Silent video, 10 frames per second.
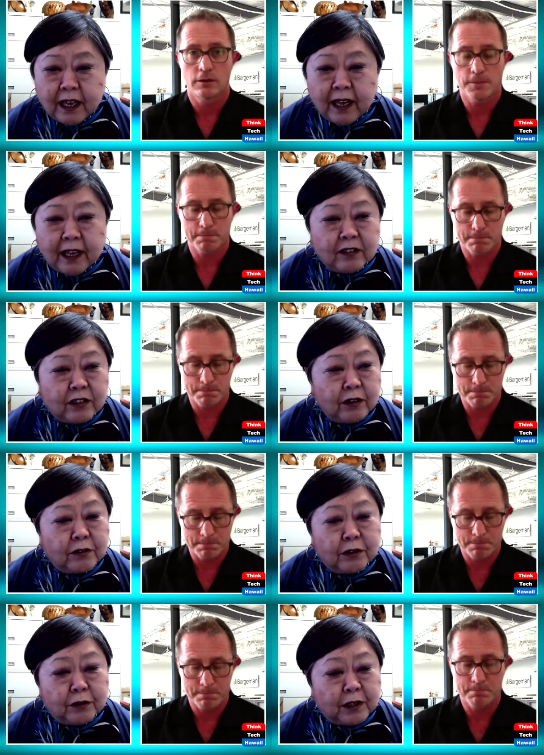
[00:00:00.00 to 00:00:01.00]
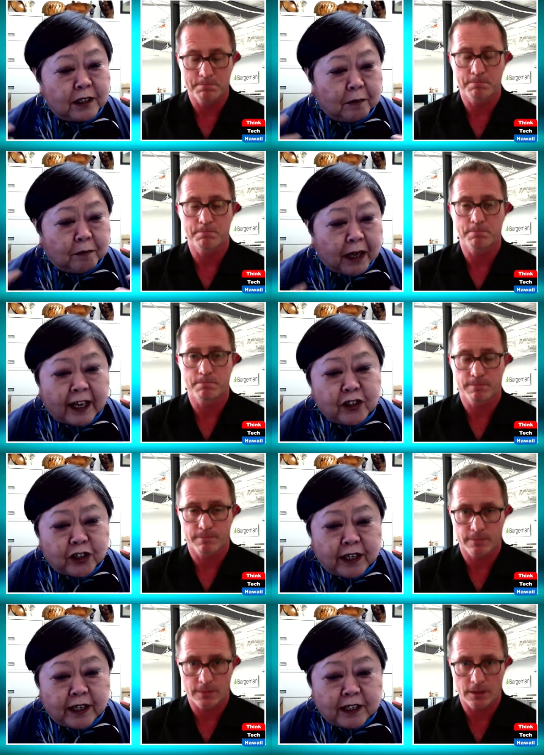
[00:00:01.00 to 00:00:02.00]
Speaker 1: Yep. And so, so the supply
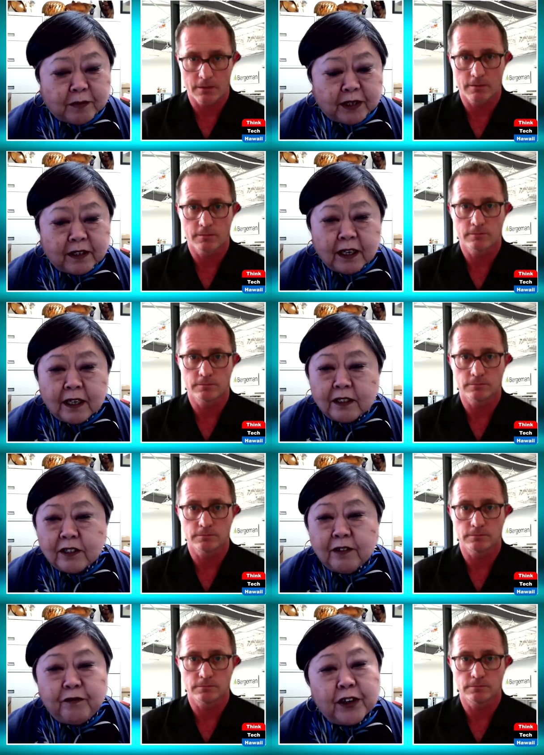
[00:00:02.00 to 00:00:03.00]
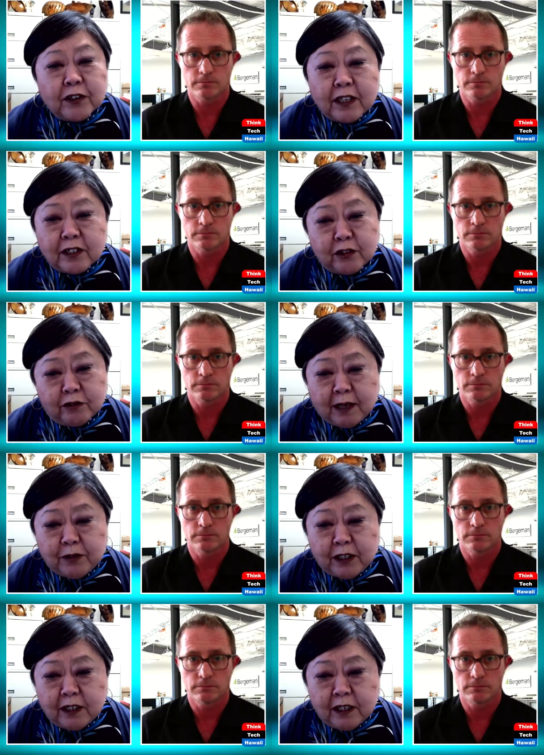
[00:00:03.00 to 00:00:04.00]
chain has been severely
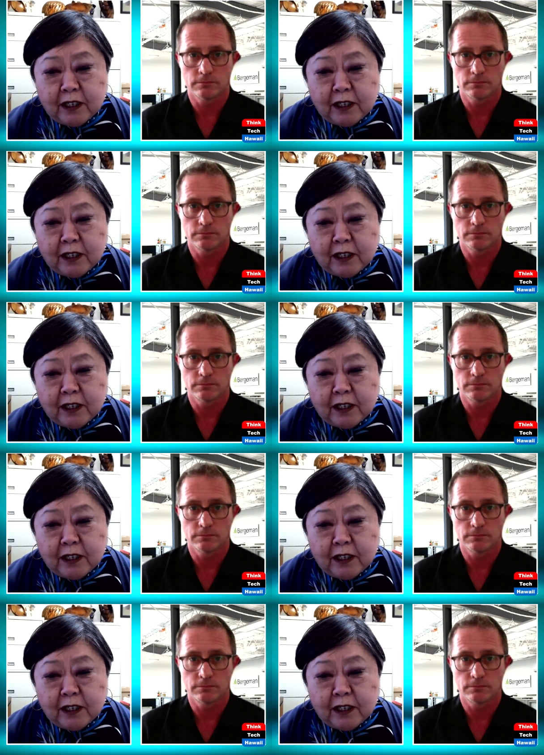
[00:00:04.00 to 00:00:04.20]
disrupted